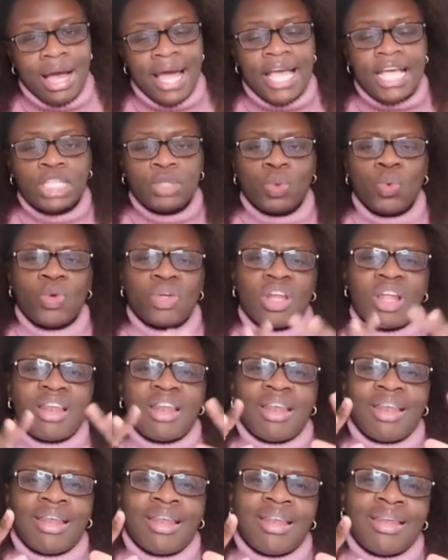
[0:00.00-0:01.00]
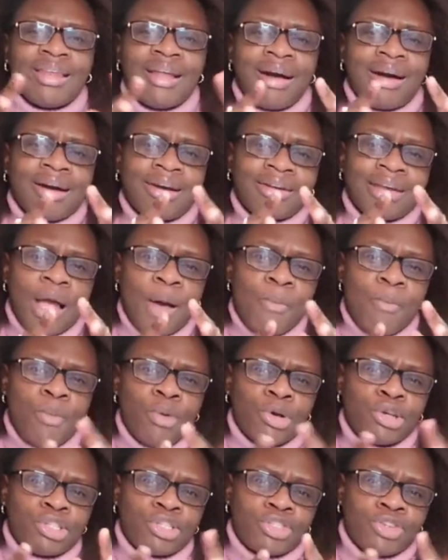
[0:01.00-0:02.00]
Guys, we want to lock that
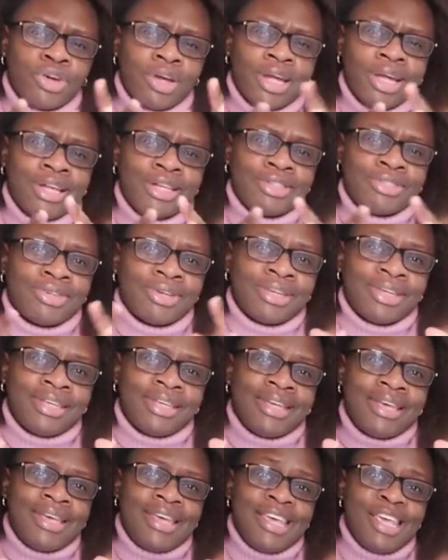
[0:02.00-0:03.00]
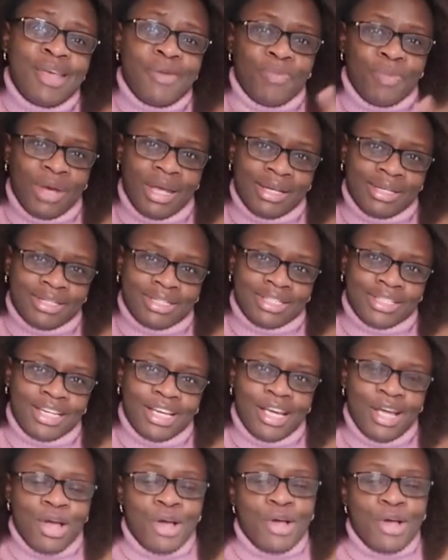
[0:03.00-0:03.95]
moisture in to keep it